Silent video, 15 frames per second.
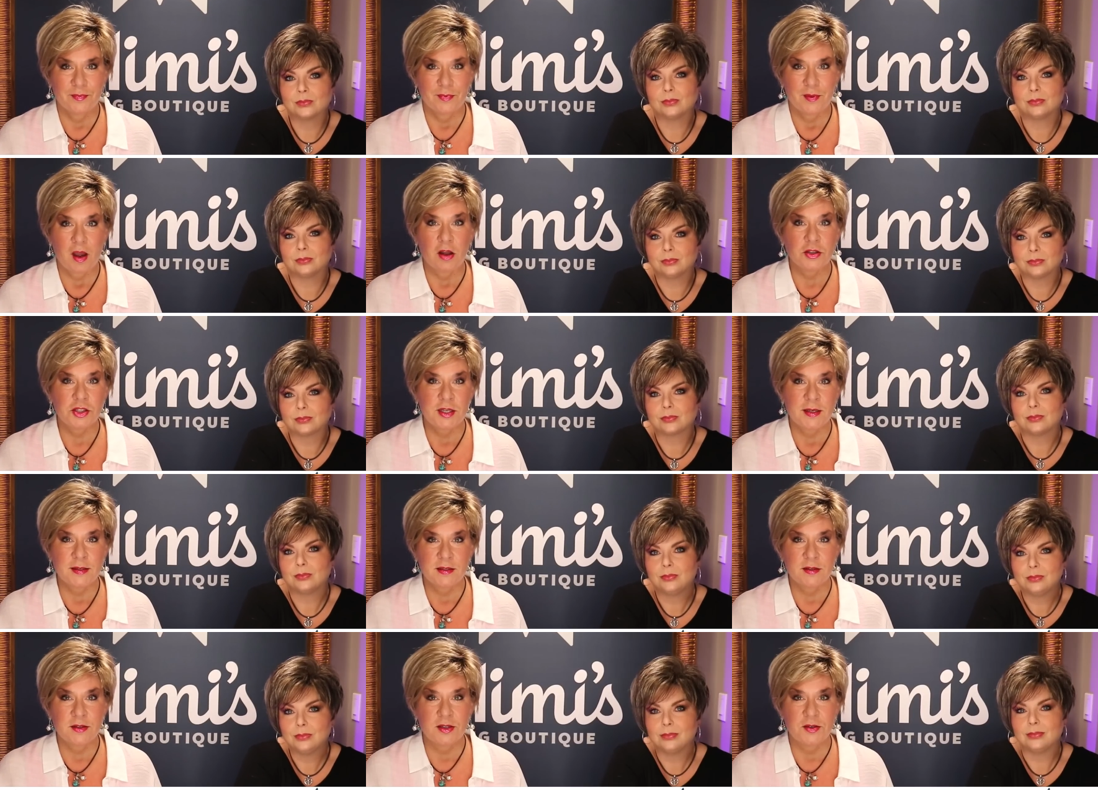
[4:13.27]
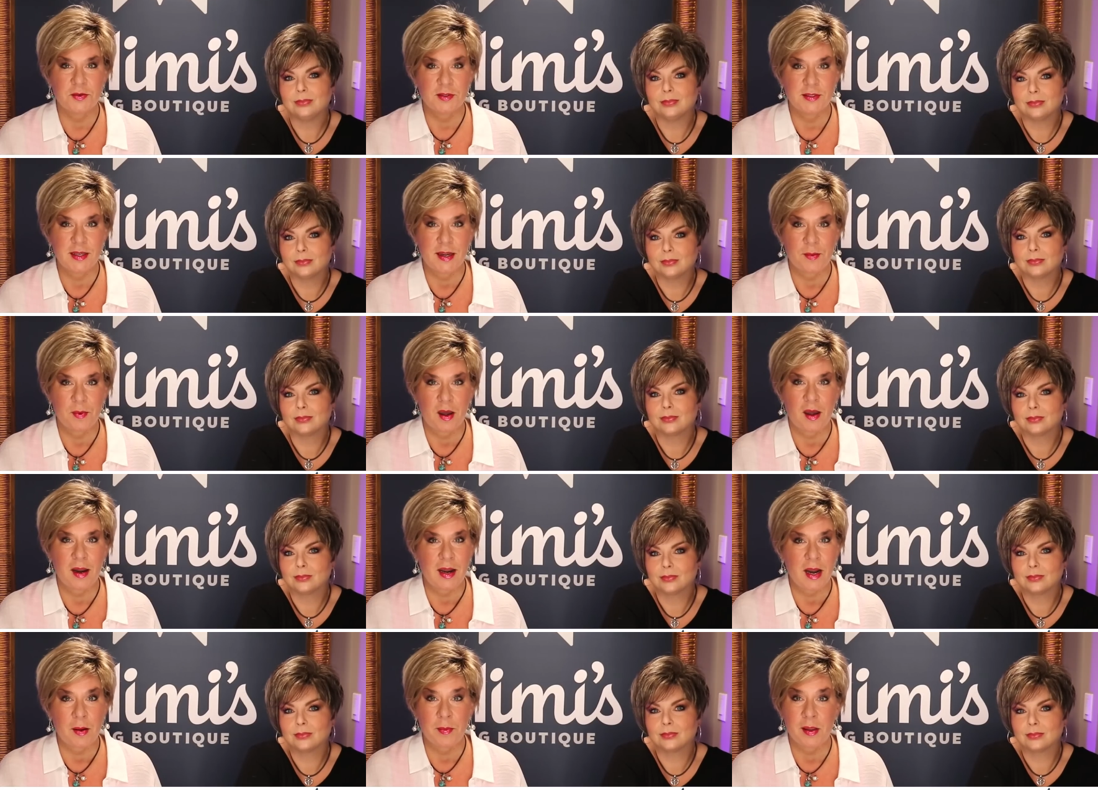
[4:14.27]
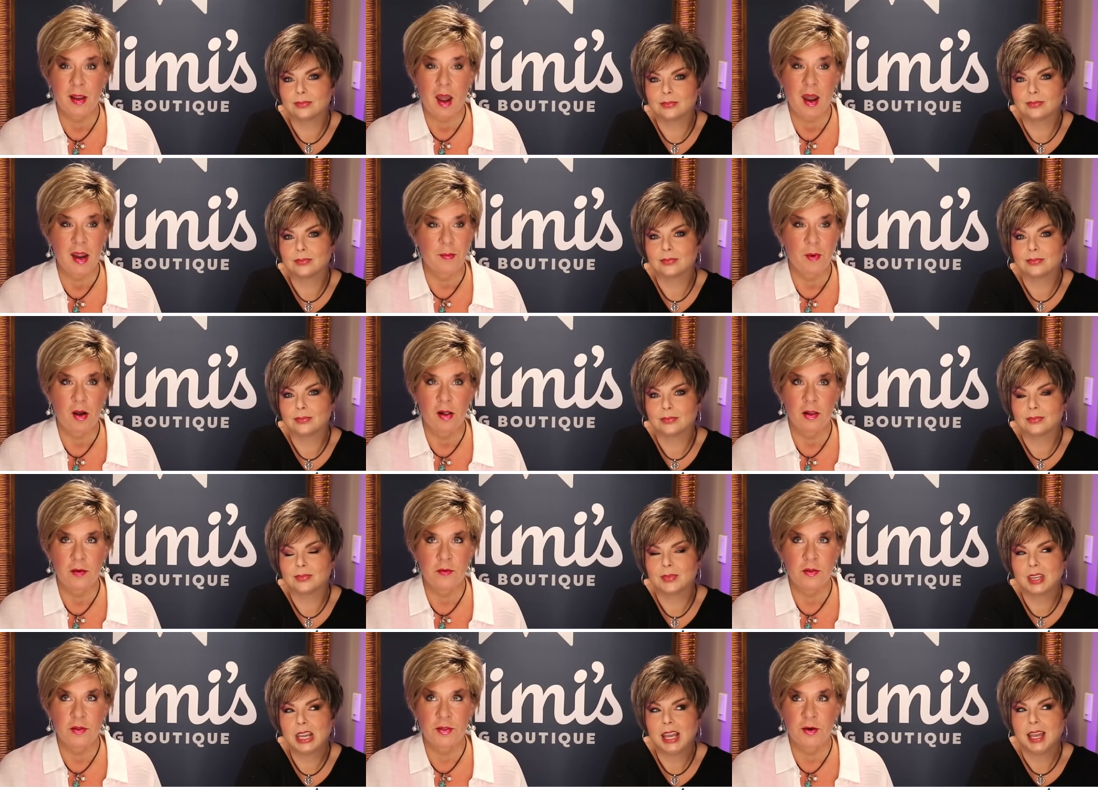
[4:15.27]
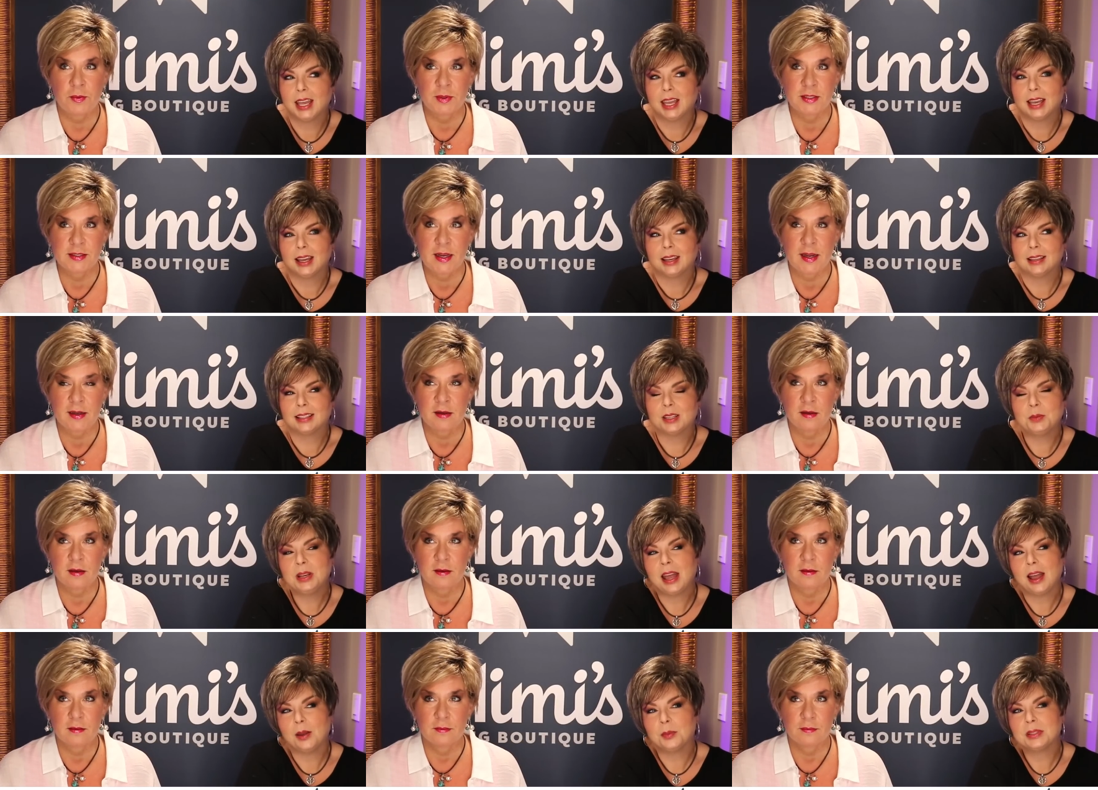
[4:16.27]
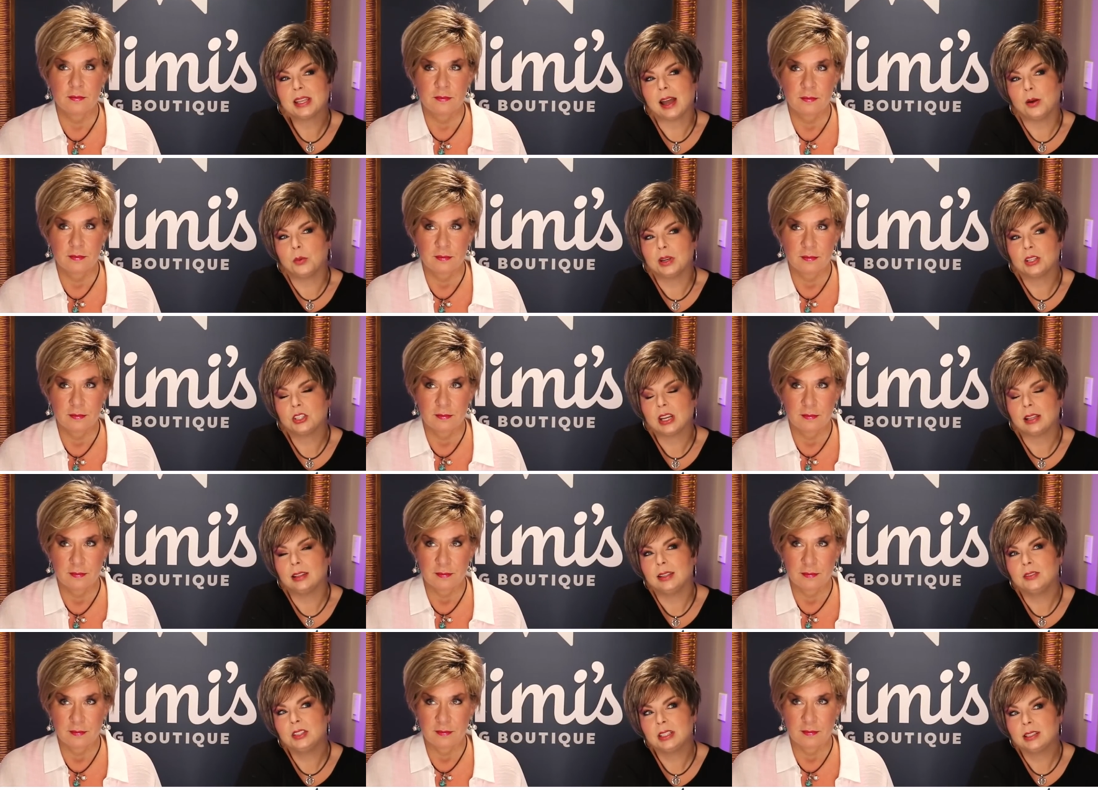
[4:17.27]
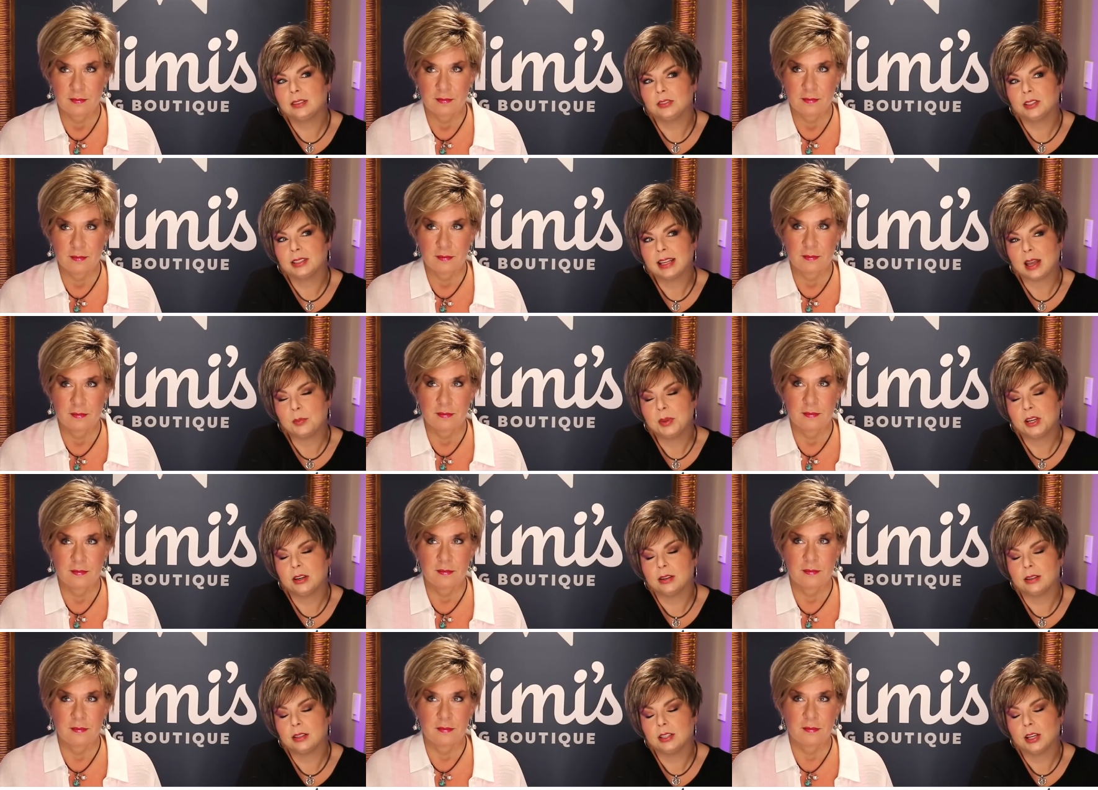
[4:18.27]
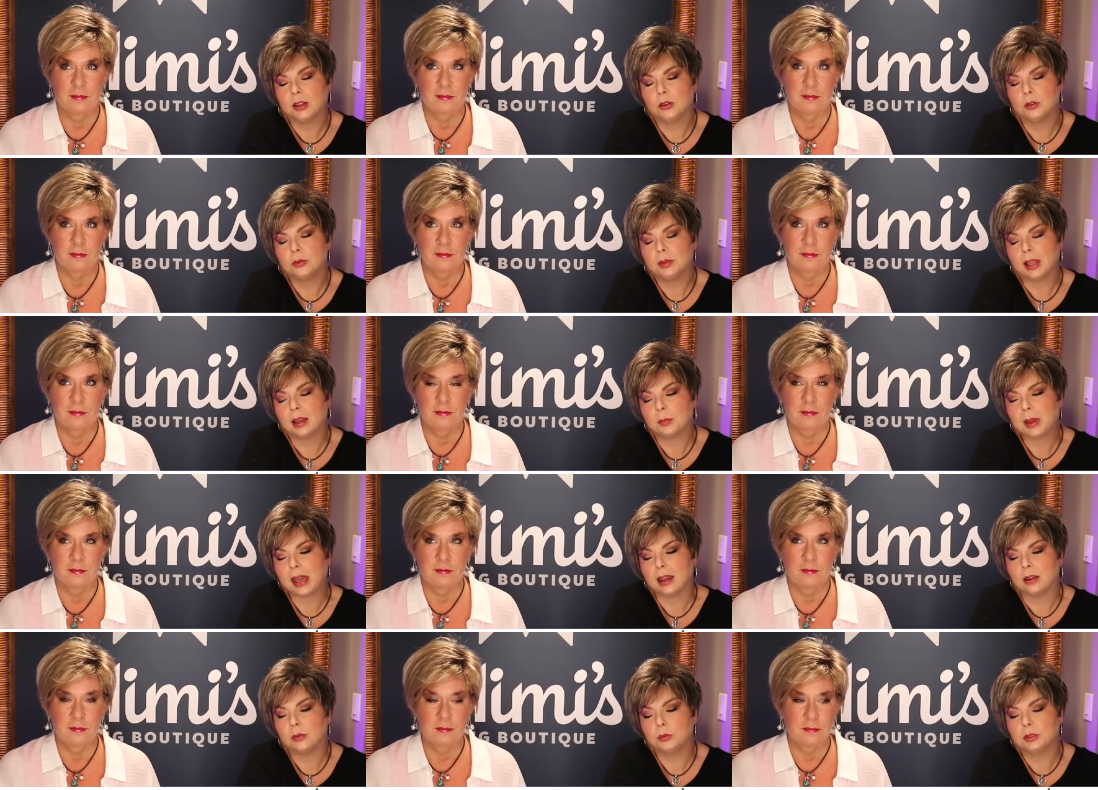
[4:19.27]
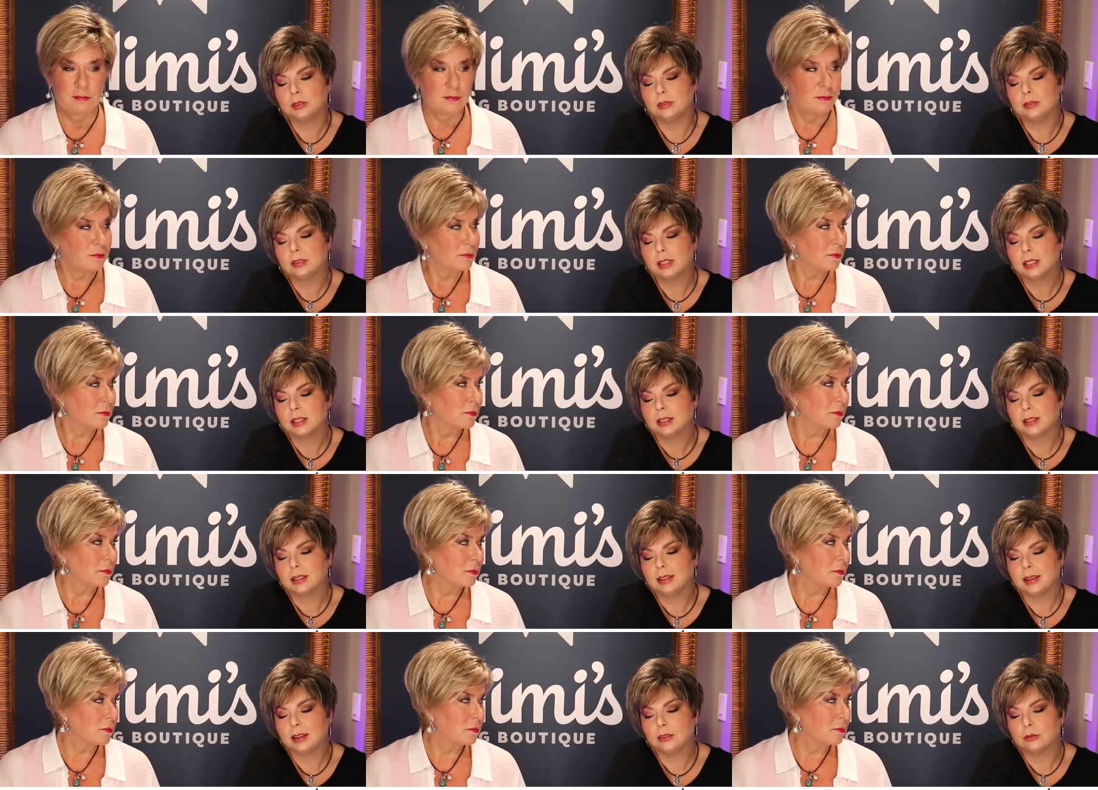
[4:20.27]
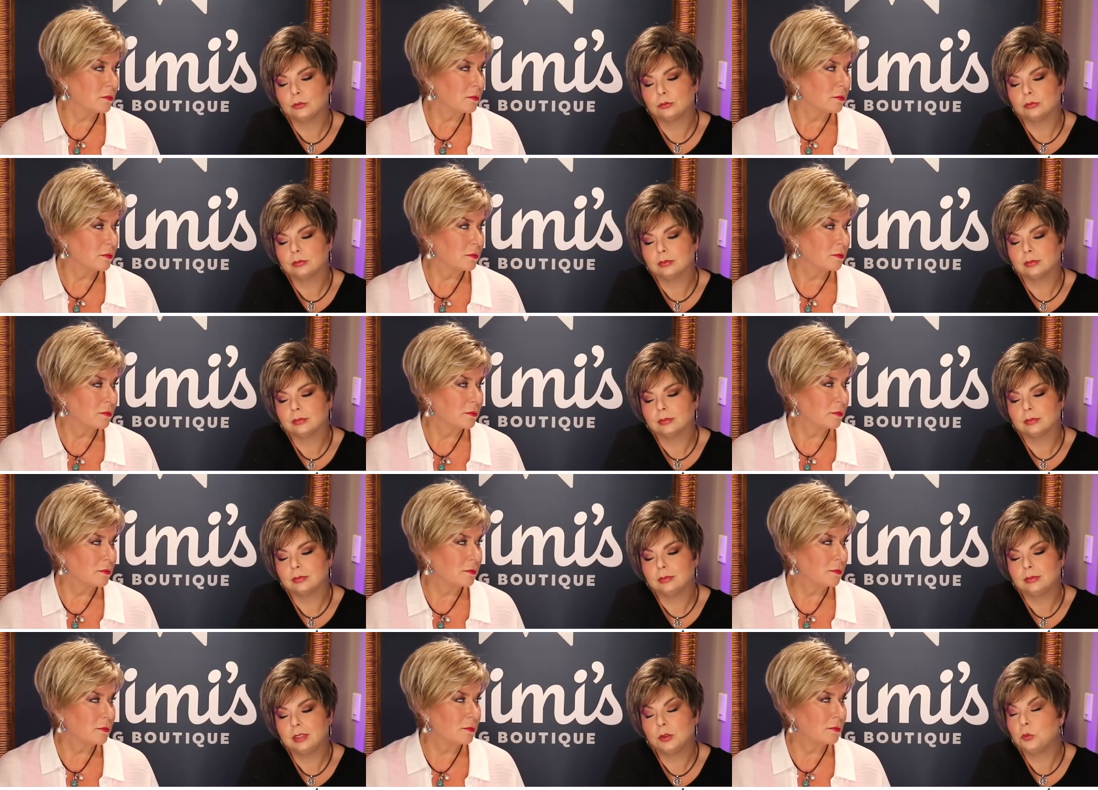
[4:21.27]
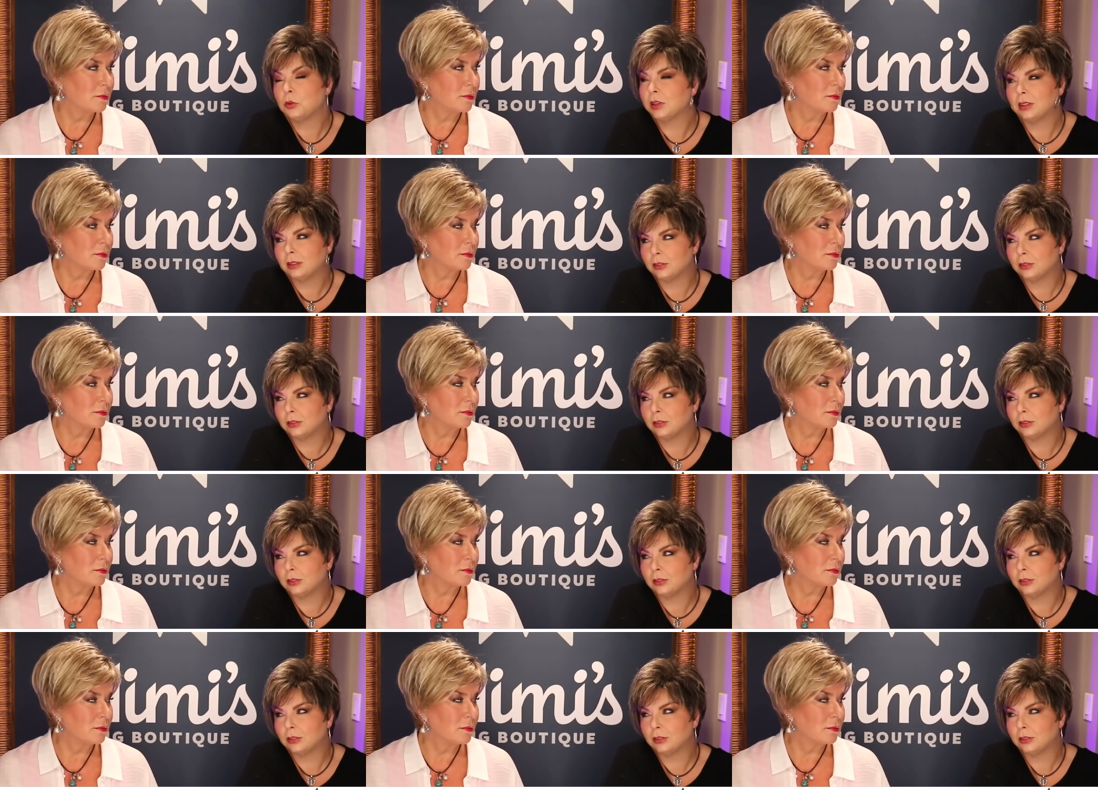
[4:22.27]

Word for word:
Speaker 1: All she has to do is say I'm hot, and I mean I am all over the thermostat.
Speaker 2: Sometimes I wish I lived in a different time period. You know, like back when, you know, the real